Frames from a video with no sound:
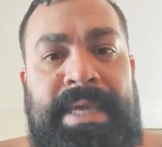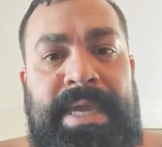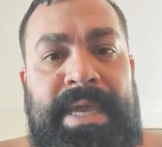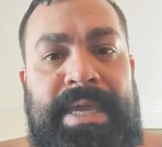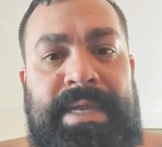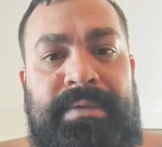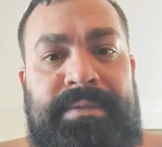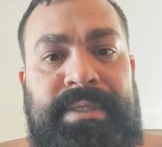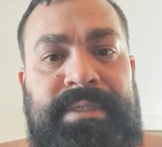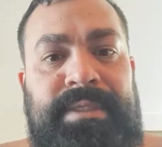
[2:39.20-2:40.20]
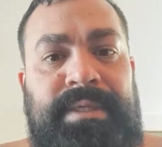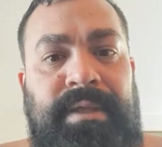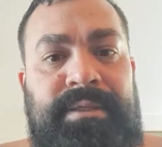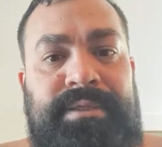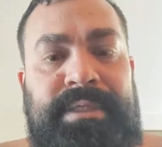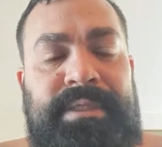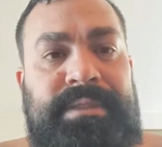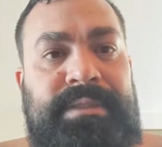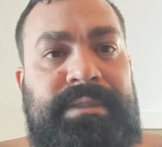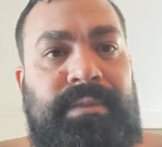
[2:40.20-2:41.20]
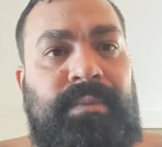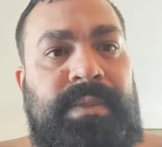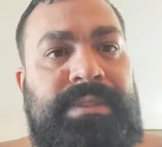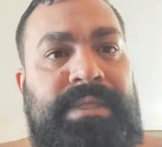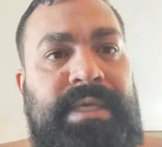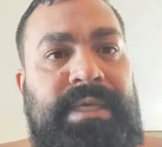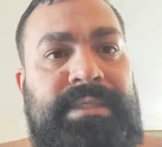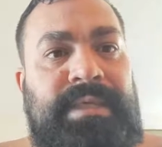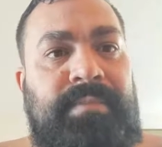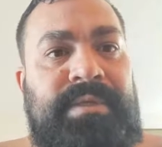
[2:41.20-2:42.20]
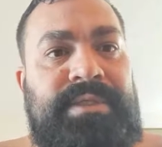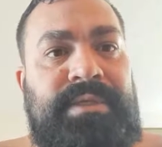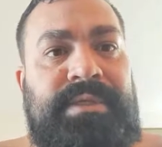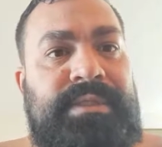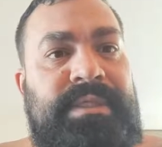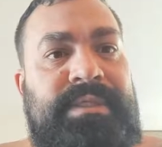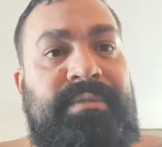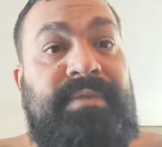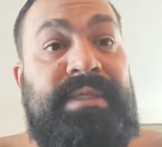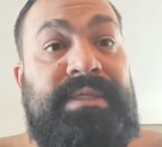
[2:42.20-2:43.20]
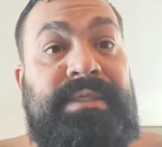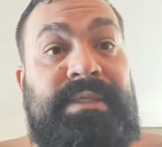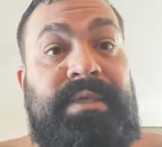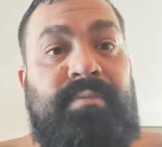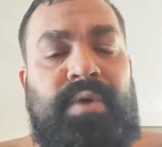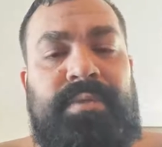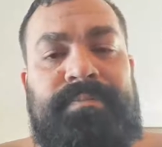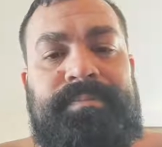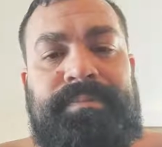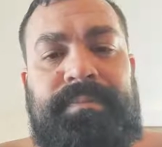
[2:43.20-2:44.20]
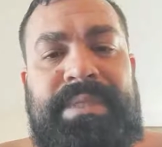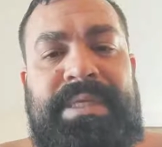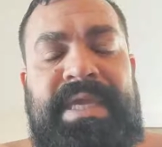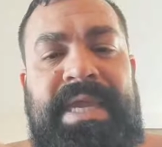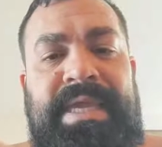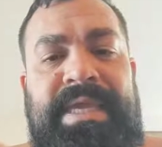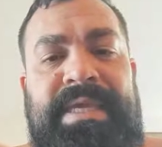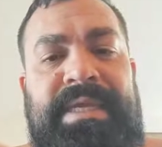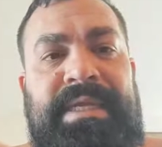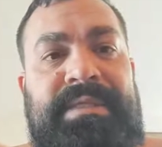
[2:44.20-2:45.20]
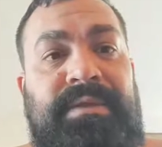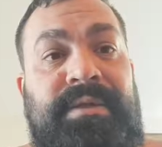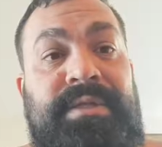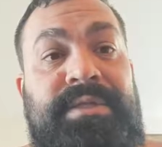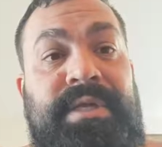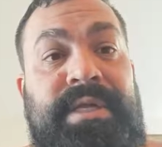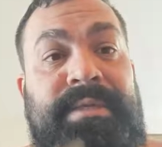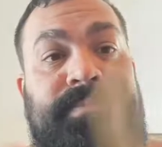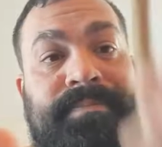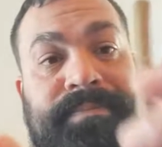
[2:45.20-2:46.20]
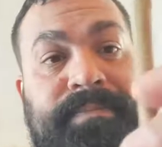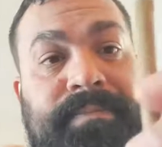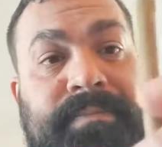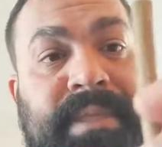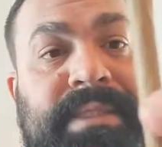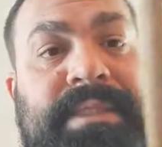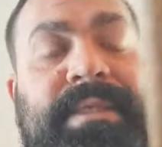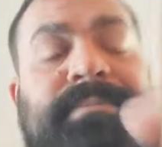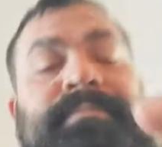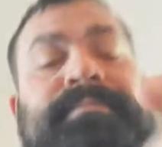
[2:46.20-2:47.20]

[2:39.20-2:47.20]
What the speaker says: and I was at the Dollar Drinks on Wednesday at Tom and Jerry's. It doesn't even exist anymore. And I started to drink. Bless up.